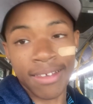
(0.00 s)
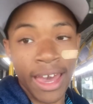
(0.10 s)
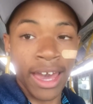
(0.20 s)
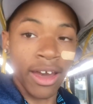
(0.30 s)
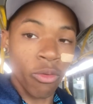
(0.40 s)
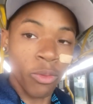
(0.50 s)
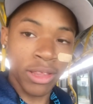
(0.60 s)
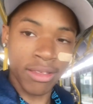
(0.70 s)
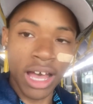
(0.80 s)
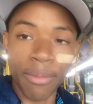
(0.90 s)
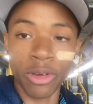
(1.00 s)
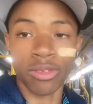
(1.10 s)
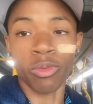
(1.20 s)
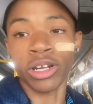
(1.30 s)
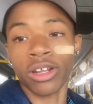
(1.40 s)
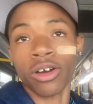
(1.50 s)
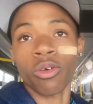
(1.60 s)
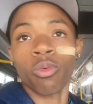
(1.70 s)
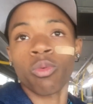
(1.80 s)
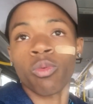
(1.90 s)
at West is one of
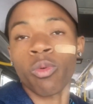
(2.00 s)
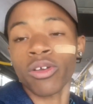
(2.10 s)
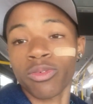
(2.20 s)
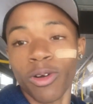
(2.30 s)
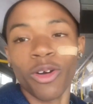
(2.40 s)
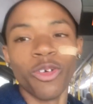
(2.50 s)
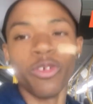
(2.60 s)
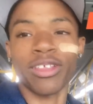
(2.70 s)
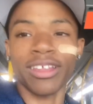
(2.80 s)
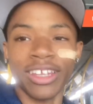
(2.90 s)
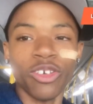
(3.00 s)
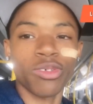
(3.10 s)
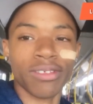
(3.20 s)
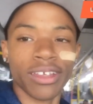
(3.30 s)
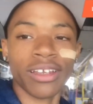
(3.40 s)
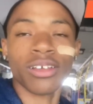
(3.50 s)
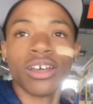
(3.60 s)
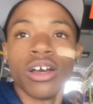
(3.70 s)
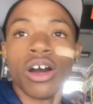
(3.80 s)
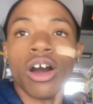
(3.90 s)
the worst roads in Houston.
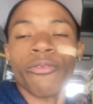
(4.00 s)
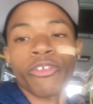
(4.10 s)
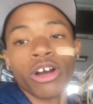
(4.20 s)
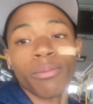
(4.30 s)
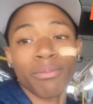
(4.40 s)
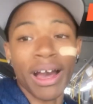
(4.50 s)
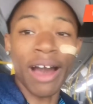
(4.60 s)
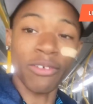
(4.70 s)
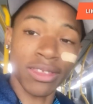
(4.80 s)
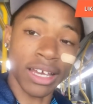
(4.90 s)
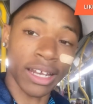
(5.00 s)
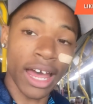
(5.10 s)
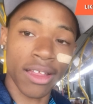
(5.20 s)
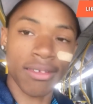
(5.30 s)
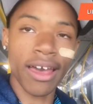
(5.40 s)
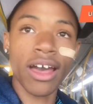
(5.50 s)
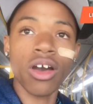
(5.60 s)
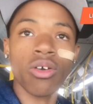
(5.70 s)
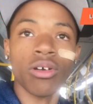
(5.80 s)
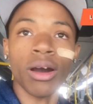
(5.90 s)
From I would say
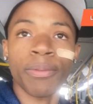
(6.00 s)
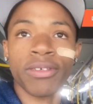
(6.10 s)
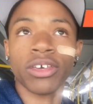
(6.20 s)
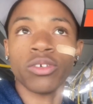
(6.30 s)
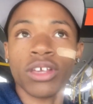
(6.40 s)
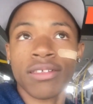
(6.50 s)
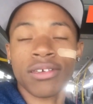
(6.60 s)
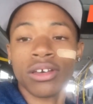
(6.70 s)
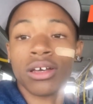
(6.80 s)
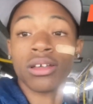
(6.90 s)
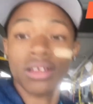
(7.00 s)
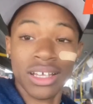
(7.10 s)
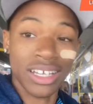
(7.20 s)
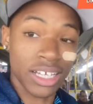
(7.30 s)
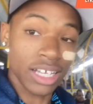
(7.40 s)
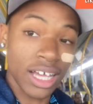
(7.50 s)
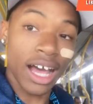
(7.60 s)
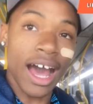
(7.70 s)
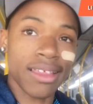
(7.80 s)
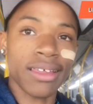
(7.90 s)
downtown up until you get to
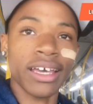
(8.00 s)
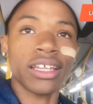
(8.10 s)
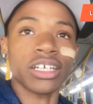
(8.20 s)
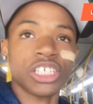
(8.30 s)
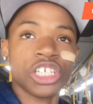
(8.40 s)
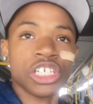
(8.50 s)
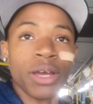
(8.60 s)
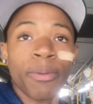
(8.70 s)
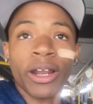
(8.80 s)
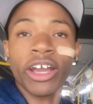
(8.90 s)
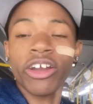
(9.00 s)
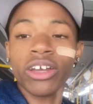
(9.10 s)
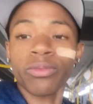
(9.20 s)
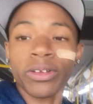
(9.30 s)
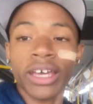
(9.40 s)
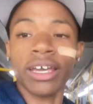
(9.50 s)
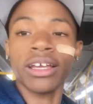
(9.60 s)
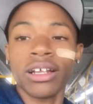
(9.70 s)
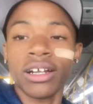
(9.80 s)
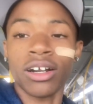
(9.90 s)
I say the Shepherd area when
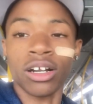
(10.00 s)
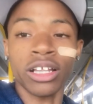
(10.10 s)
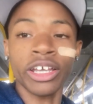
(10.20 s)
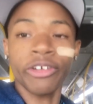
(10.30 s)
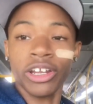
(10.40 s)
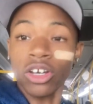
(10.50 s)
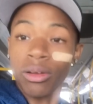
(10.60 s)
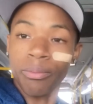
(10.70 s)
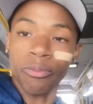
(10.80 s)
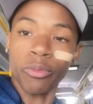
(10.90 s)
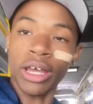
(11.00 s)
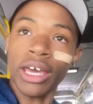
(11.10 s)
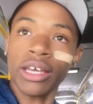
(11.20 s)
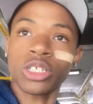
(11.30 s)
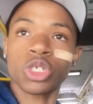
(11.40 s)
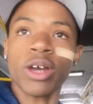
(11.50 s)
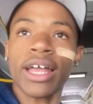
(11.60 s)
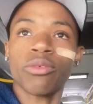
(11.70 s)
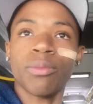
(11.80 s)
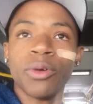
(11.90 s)
they cleared it up, when they
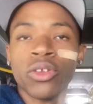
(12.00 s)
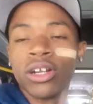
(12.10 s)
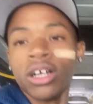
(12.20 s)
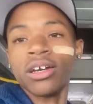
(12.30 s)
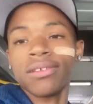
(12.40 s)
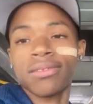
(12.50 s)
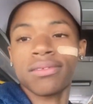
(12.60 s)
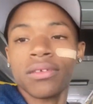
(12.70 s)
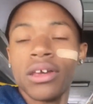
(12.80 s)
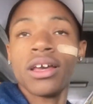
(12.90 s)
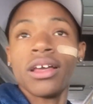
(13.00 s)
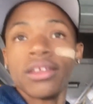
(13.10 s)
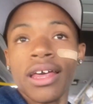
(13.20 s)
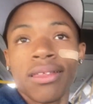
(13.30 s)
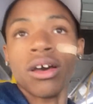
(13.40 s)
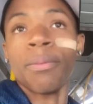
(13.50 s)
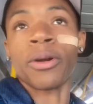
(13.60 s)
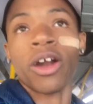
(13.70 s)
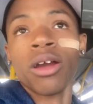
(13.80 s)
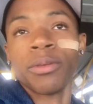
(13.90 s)
tried to rebuild it because that's the
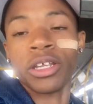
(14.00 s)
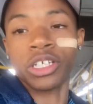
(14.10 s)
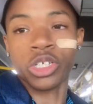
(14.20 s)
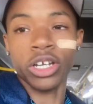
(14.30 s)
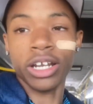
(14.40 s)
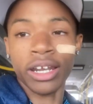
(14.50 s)
upper Kirby district.